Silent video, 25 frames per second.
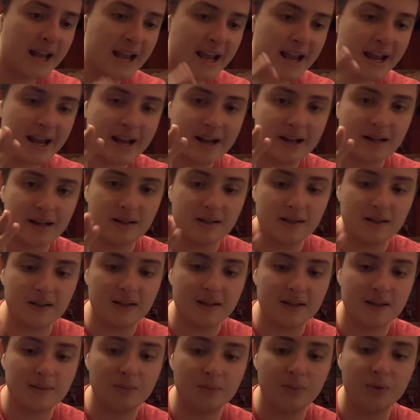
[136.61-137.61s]
and
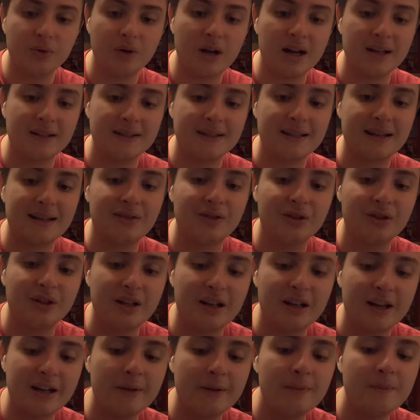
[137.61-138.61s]
Moon Knight Silent
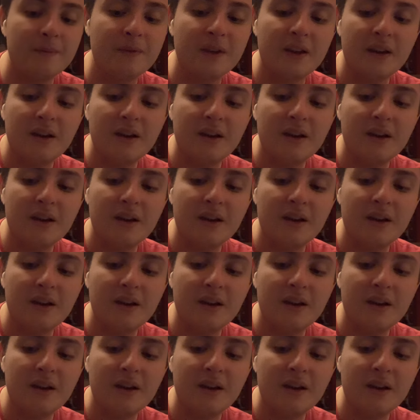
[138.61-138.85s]
Night.